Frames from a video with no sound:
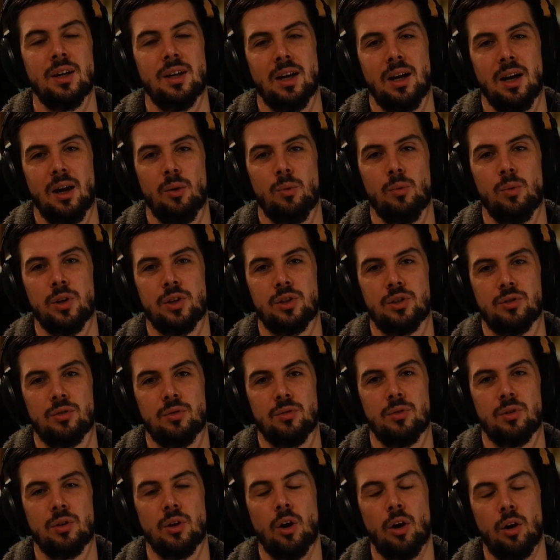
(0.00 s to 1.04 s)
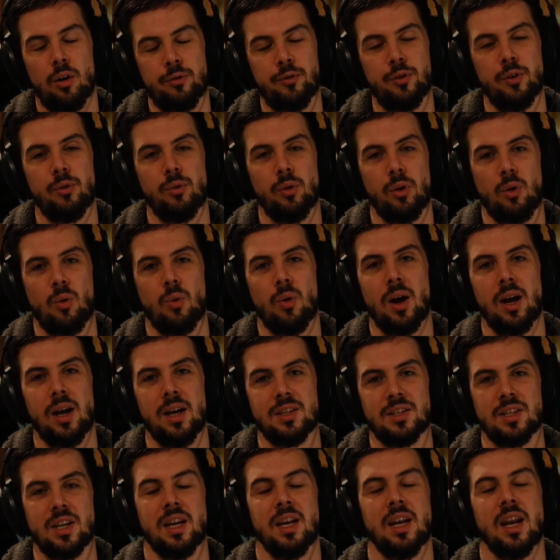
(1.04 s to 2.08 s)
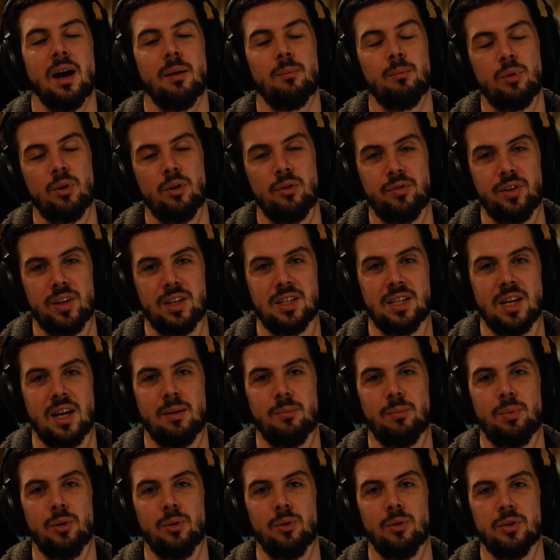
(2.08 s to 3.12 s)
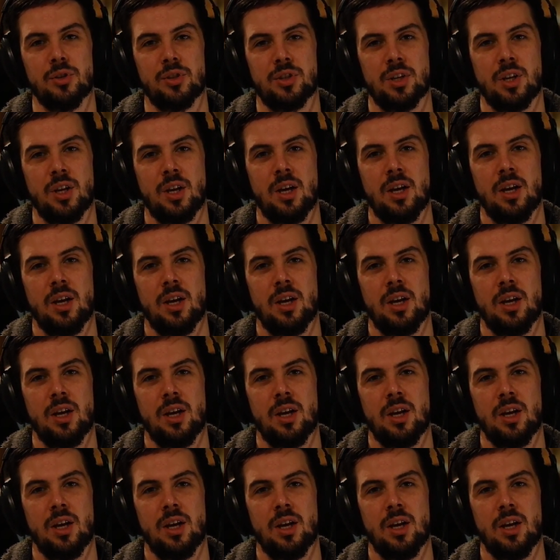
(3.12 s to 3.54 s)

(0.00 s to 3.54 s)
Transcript: uh, which often requires a number of examples,